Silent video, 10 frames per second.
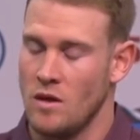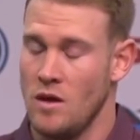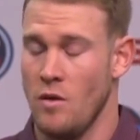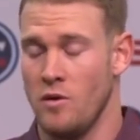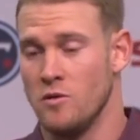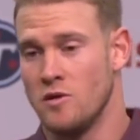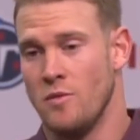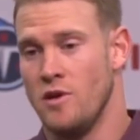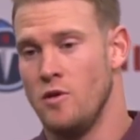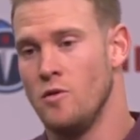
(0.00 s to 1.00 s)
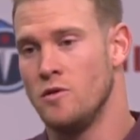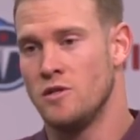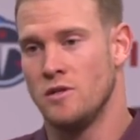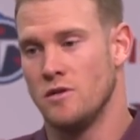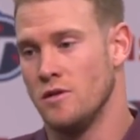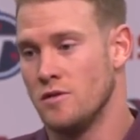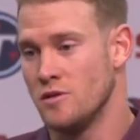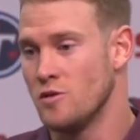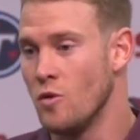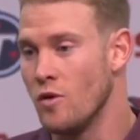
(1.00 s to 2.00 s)
Yeah, we knew it was going to be huge to
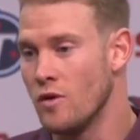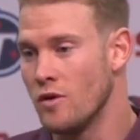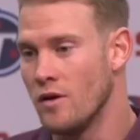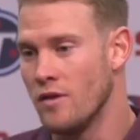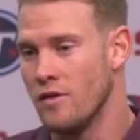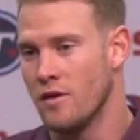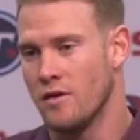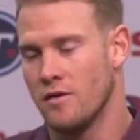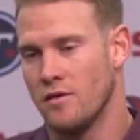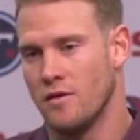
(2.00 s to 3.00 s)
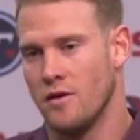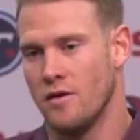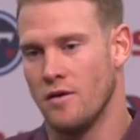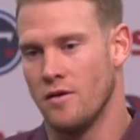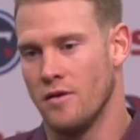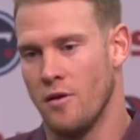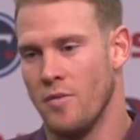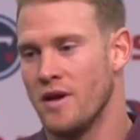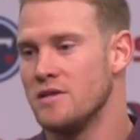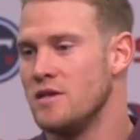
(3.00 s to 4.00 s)
score. I think our
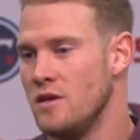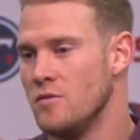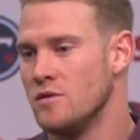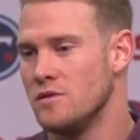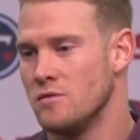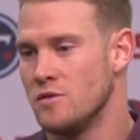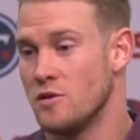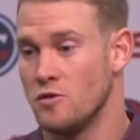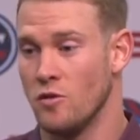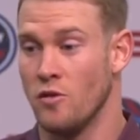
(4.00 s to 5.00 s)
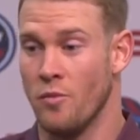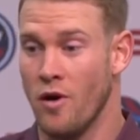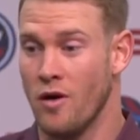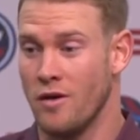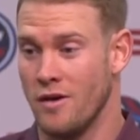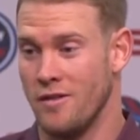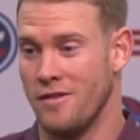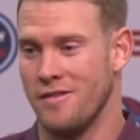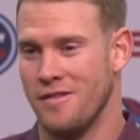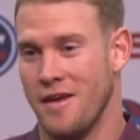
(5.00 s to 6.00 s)
biggest key was to control the ball, and
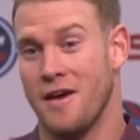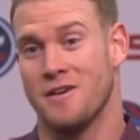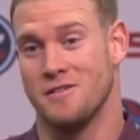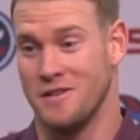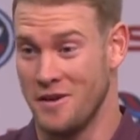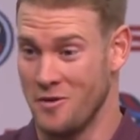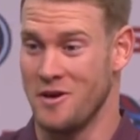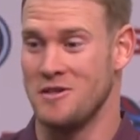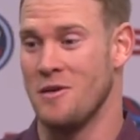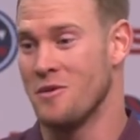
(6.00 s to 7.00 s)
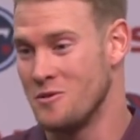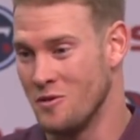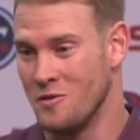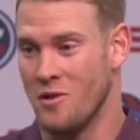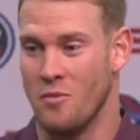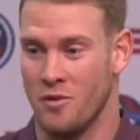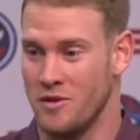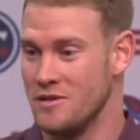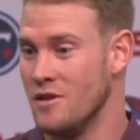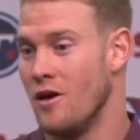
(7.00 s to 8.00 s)
they actually did a great job of controlling the ball, putting
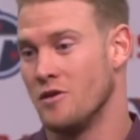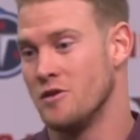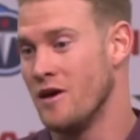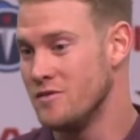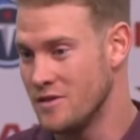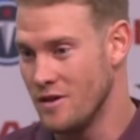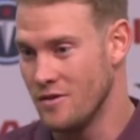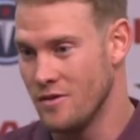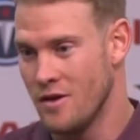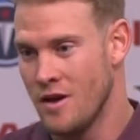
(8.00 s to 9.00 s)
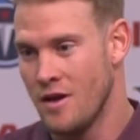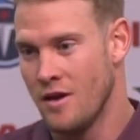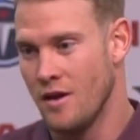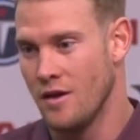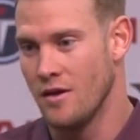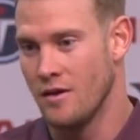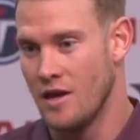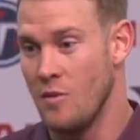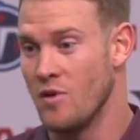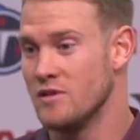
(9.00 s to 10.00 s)
these long drives together and
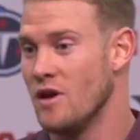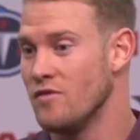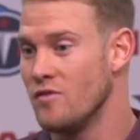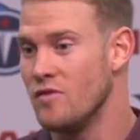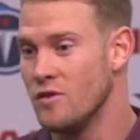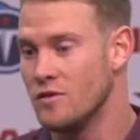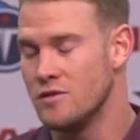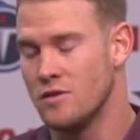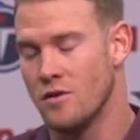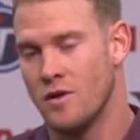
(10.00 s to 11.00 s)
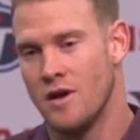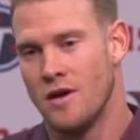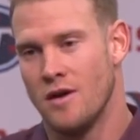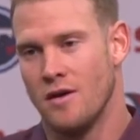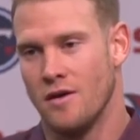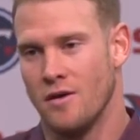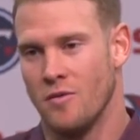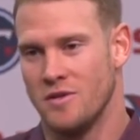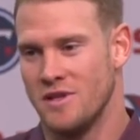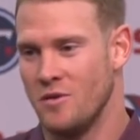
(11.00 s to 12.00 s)
keeping us off the field. So I
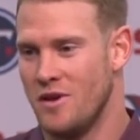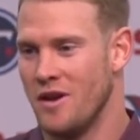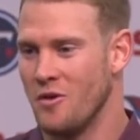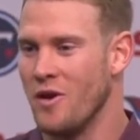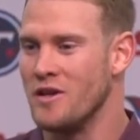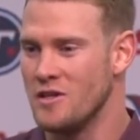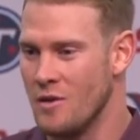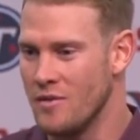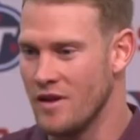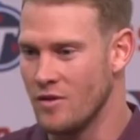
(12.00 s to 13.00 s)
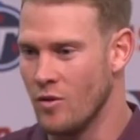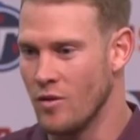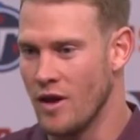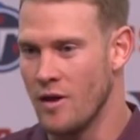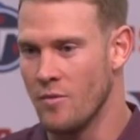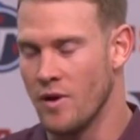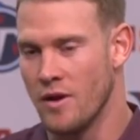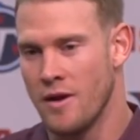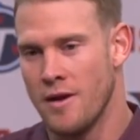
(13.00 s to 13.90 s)
wouldn't say we did a great job of that the whole game, but